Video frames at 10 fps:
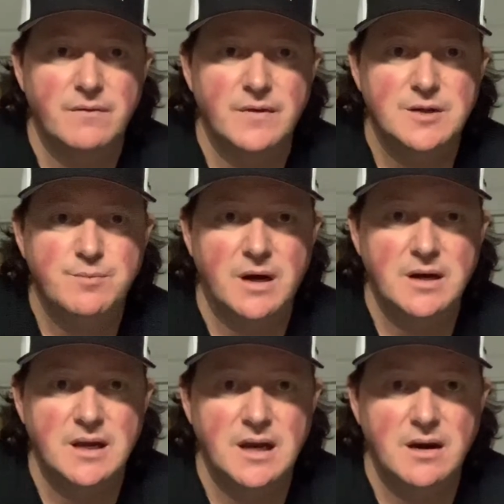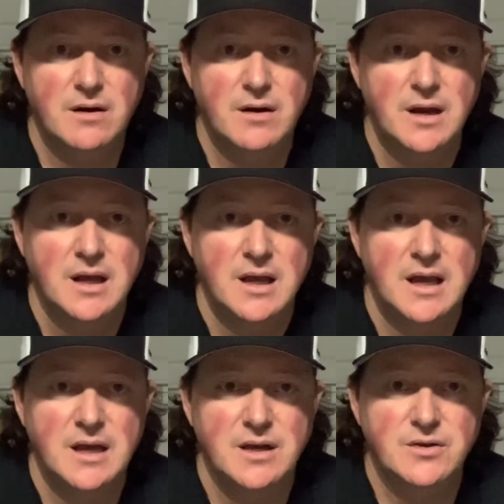This button here
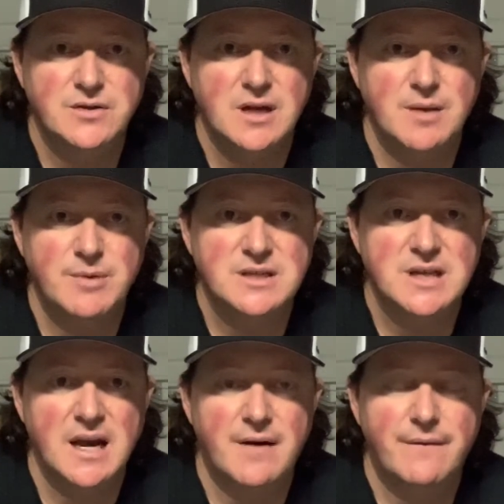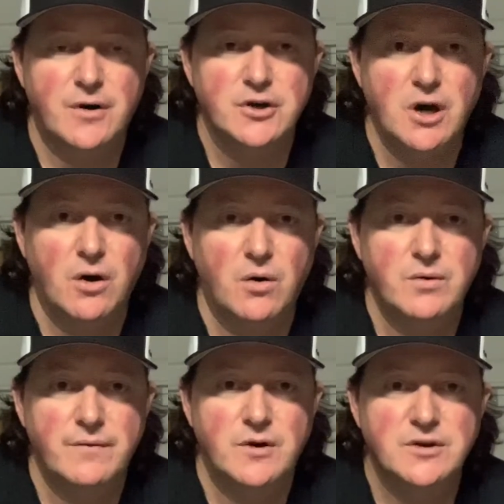is going to be set up for tone
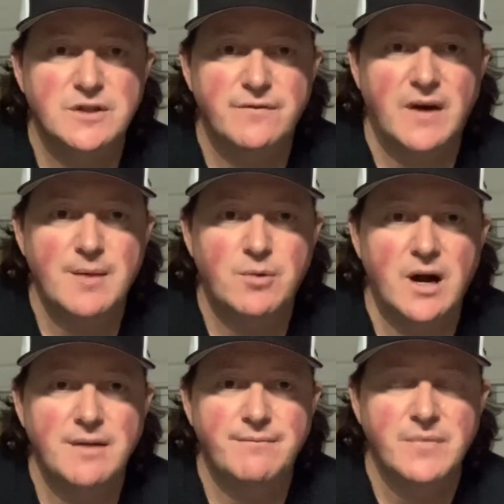versus vibrate,